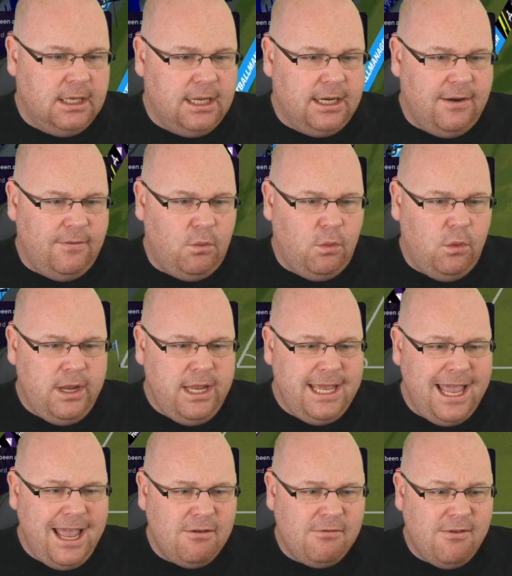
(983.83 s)
And if we
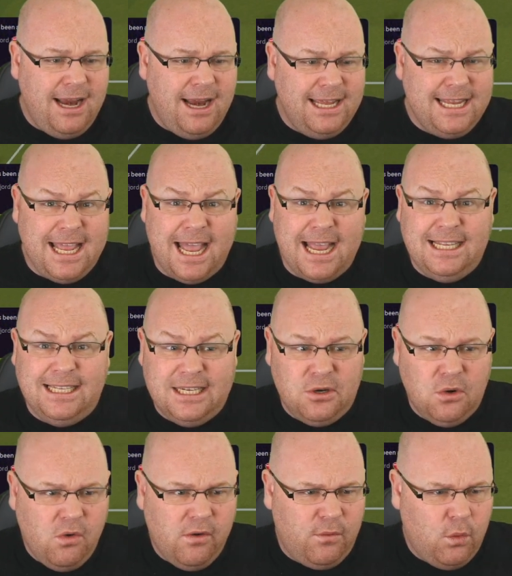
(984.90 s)
get relegated
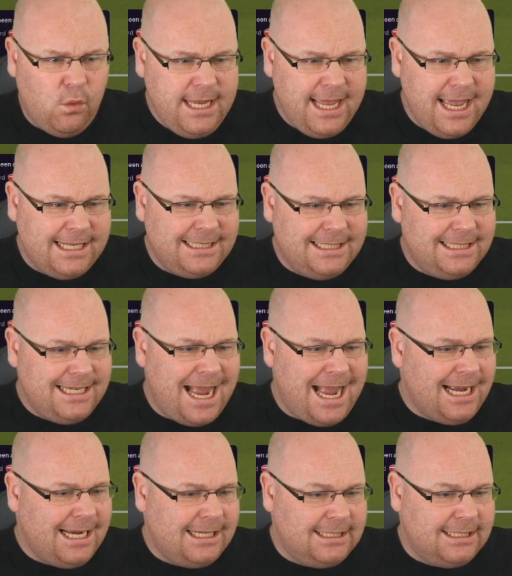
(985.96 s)
or if we get
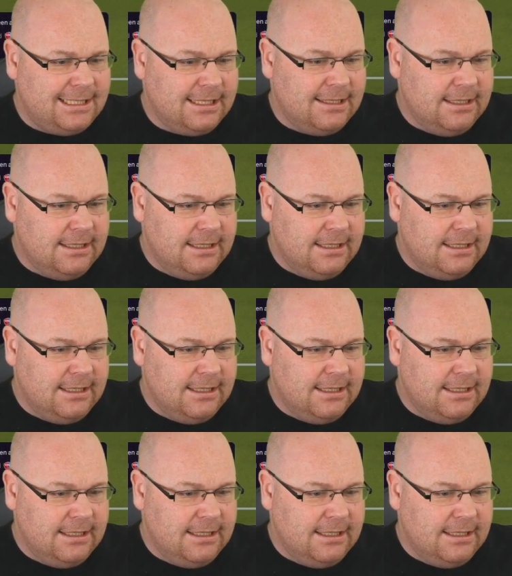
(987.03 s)
sacked,